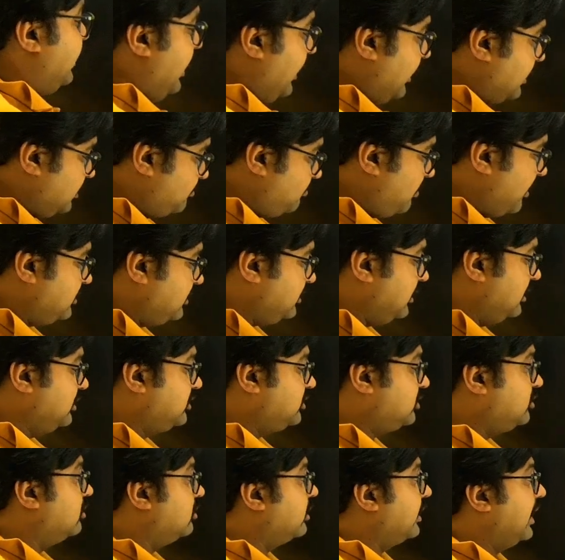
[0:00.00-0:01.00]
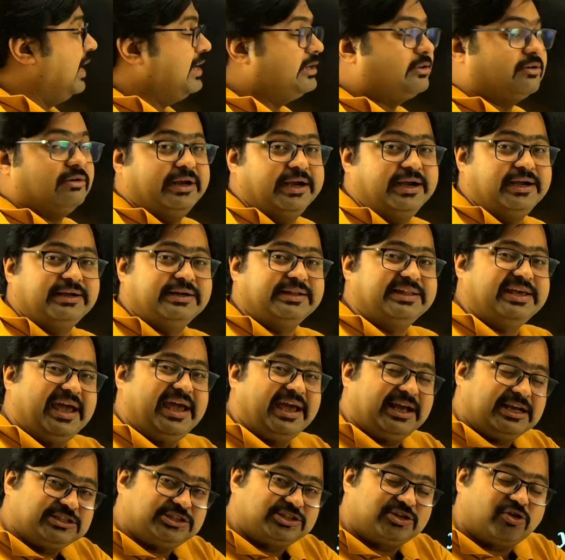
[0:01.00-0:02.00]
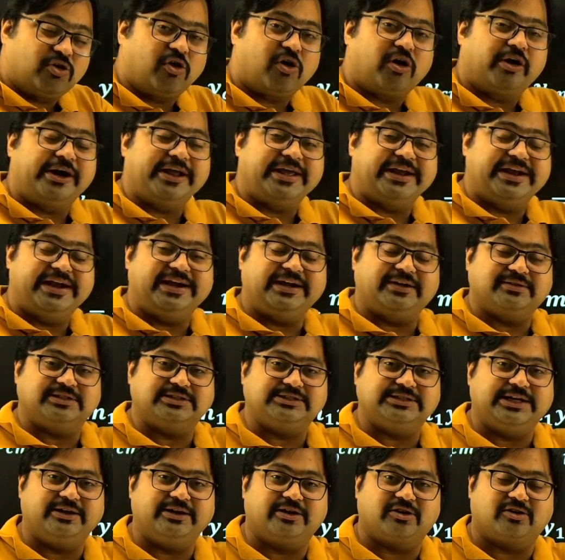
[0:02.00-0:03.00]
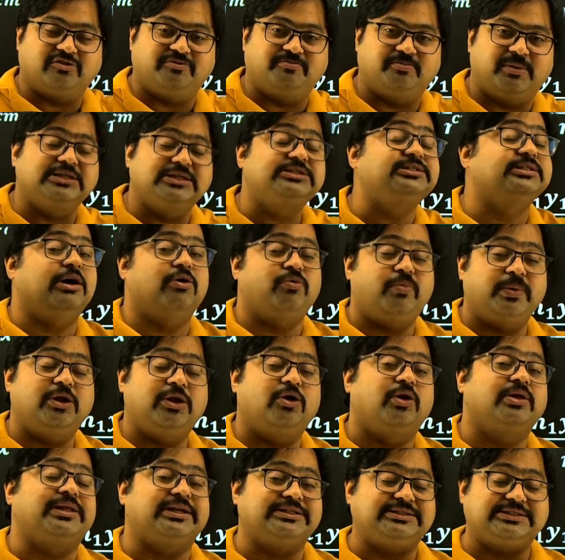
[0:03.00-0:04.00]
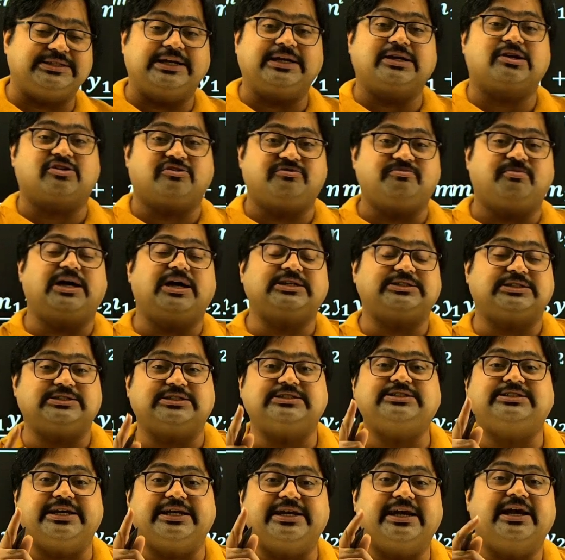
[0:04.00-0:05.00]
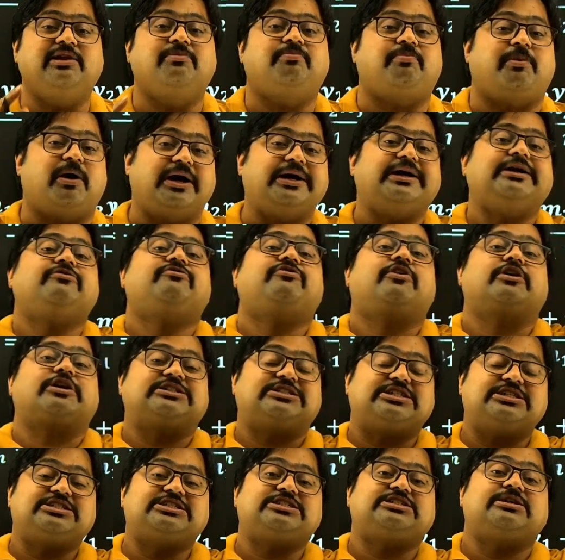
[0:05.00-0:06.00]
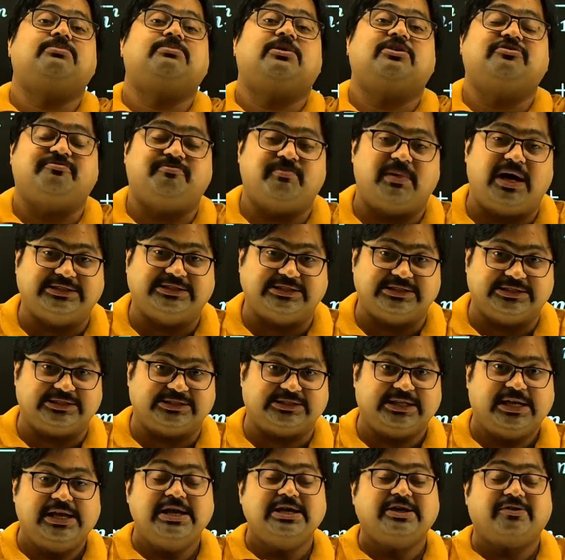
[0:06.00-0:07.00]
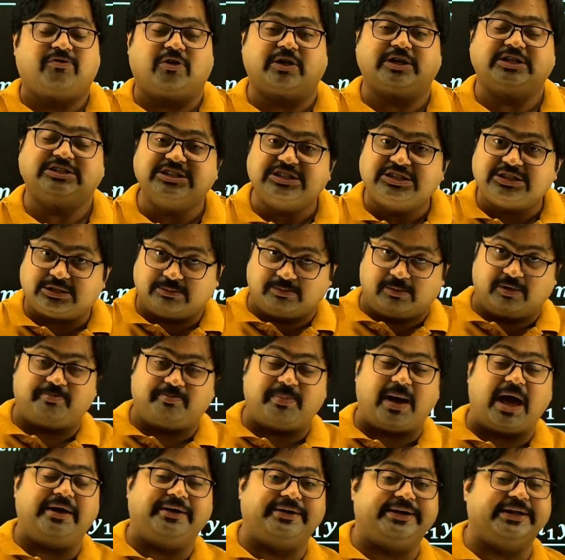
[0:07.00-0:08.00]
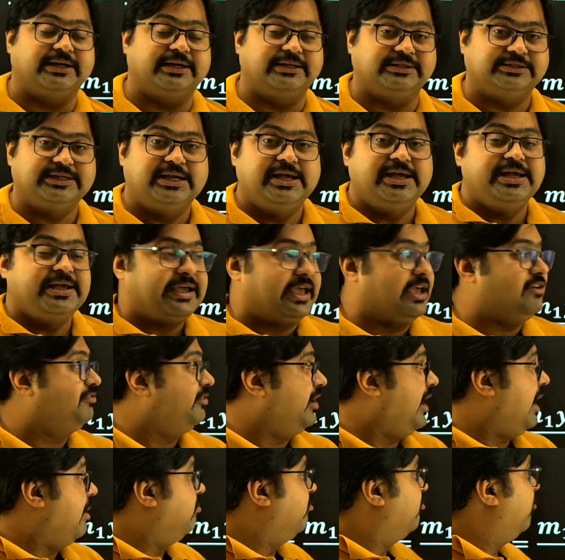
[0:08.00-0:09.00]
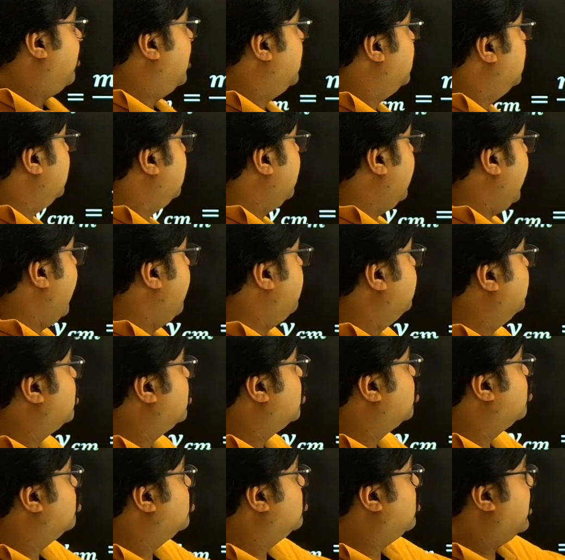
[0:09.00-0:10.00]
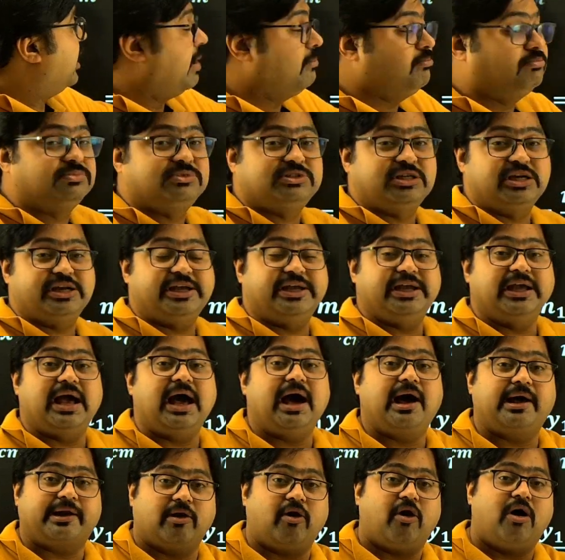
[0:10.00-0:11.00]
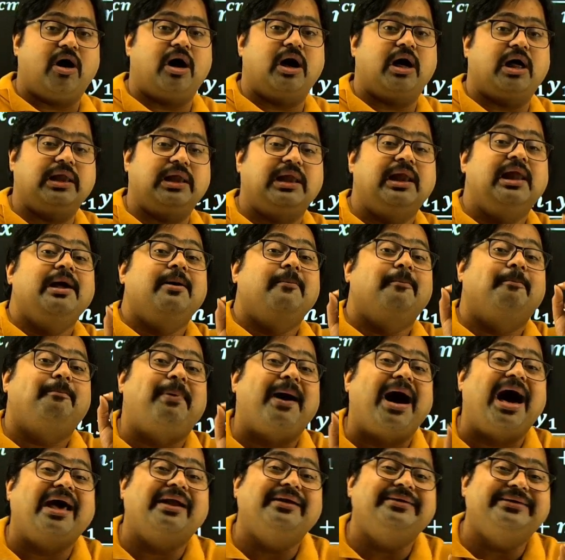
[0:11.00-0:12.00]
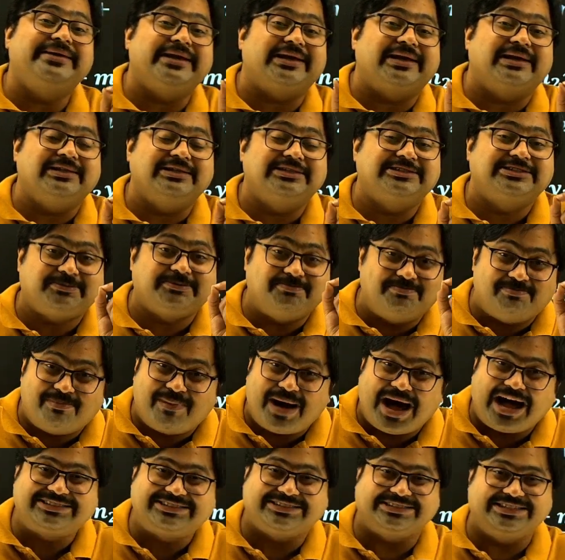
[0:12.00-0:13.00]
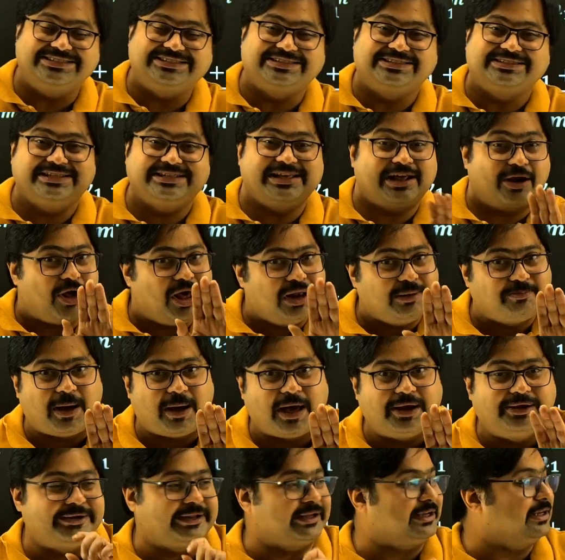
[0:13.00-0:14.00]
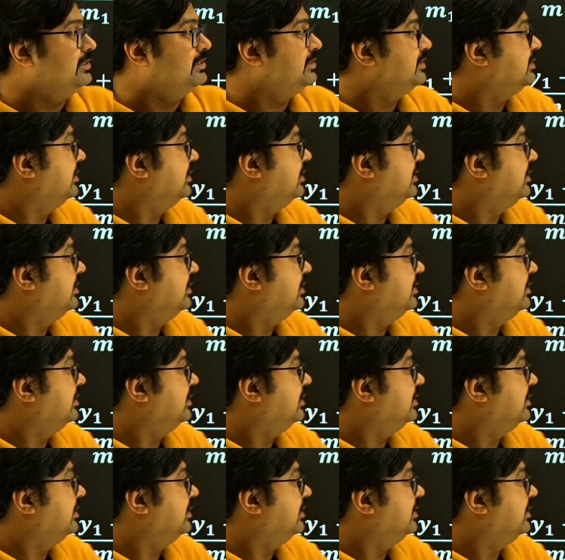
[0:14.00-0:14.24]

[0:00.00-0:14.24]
expressions to calculate the x coordinate of the center of mass. Now we know that center of mass is a single point for a system of masses, for a system of particles. If m1, m2, m3 are all particles masses, they are all particles